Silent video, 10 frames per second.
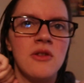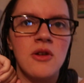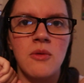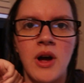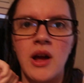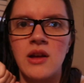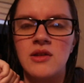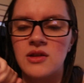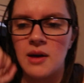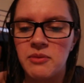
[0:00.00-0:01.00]
don't know why I
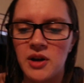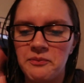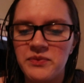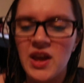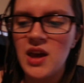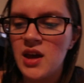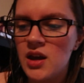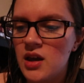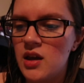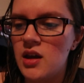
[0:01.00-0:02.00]
did that, but
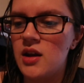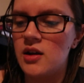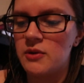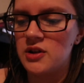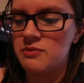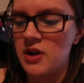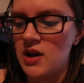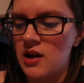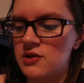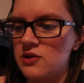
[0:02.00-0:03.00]
anyways,
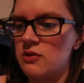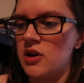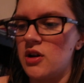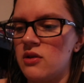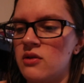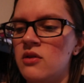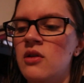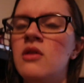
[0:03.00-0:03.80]
but I do want to